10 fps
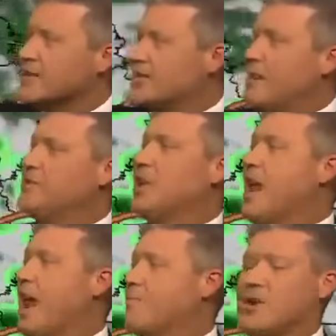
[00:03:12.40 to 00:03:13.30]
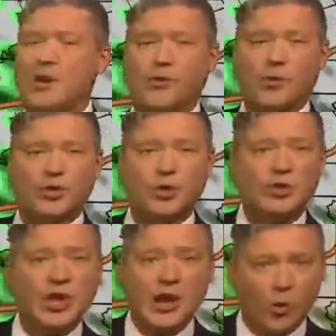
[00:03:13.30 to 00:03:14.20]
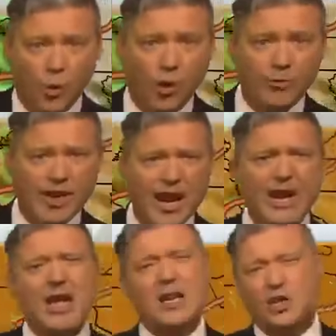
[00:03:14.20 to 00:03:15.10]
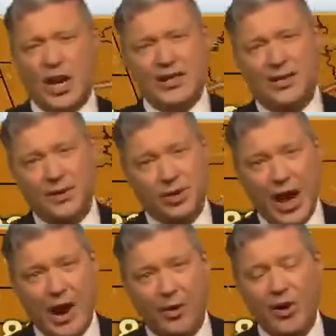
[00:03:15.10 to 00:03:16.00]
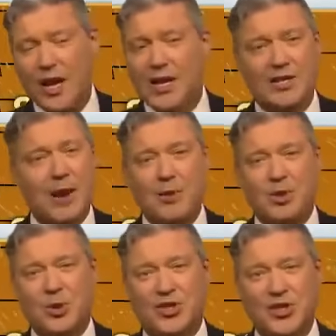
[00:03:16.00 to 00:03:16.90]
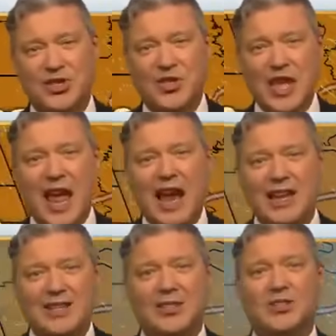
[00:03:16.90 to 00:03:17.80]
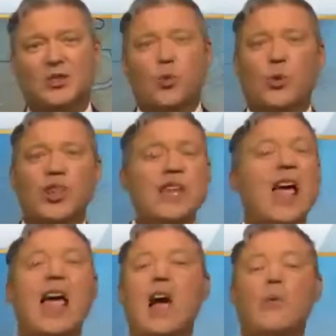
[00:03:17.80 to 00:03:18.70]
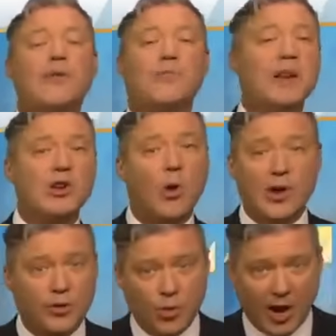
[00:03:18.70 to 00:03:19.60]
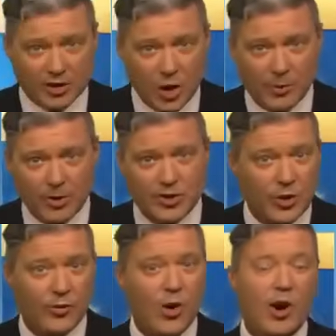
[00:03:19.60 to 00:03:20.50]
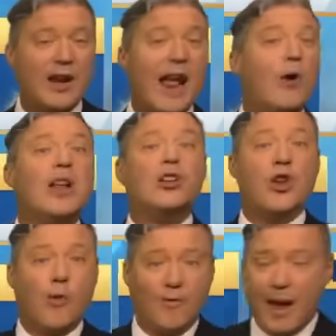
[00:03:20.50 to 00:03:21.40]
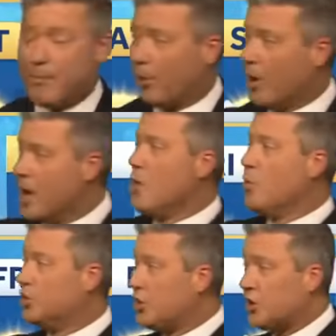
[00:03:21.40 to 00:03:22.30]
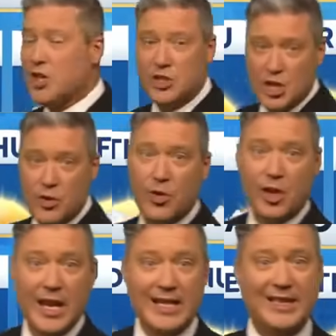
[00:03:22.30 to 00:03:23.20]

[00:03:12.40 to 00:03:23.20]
Same's going to happen here for Tuesday, a warm day, chance of a shower, temperatures into the 80s. So really how we've been going through October so far and now into November will just continue the late